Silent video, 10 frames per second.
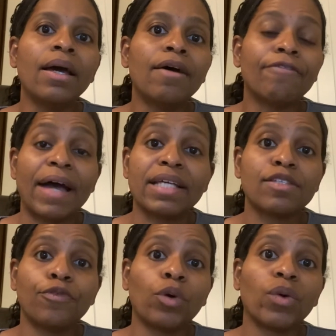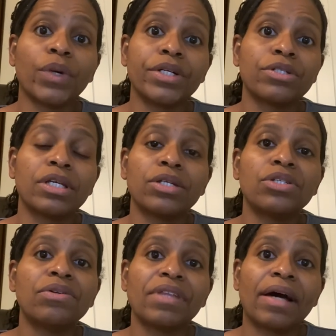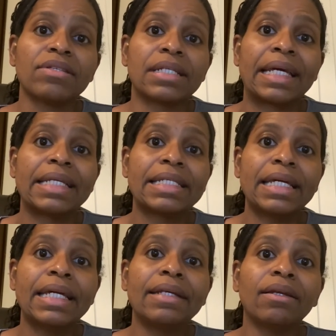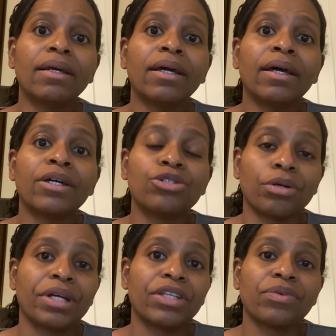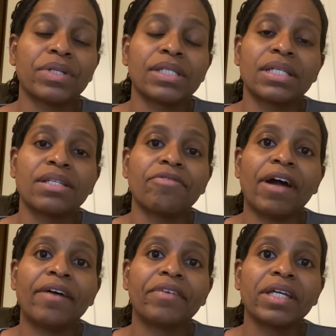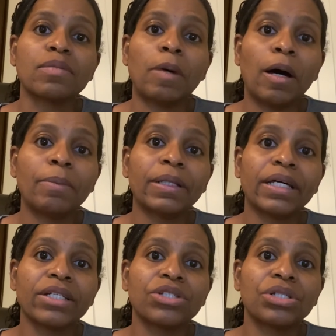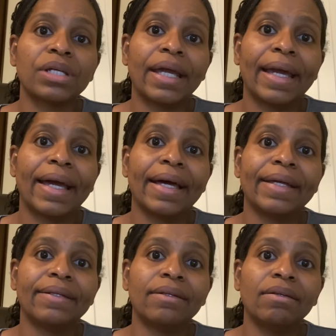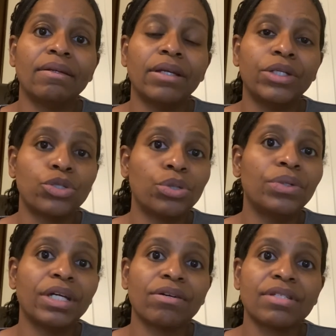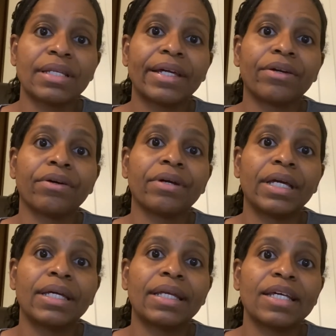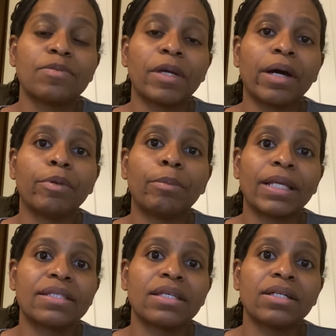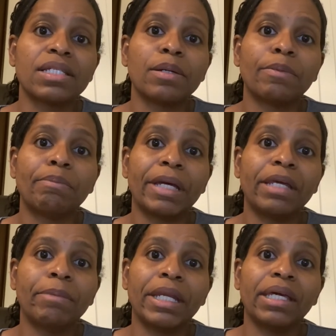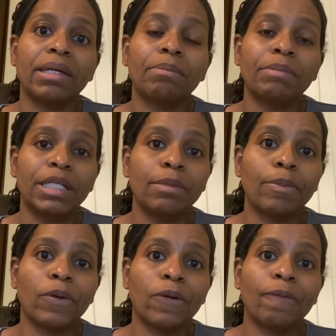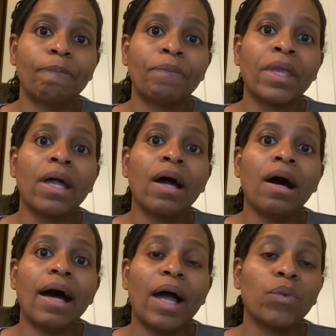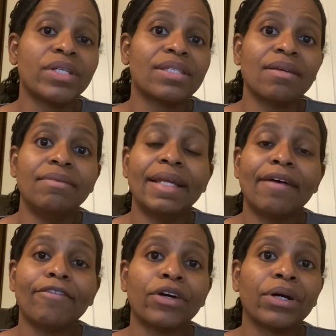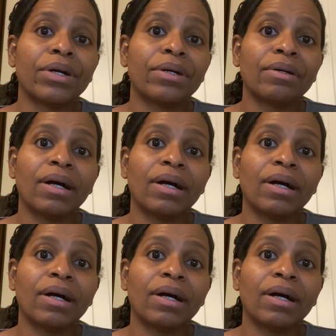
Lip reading: Fast forward to 2018, Journey 365 gets published, and 2 years later, it has become a blessing to many, many people. I was never,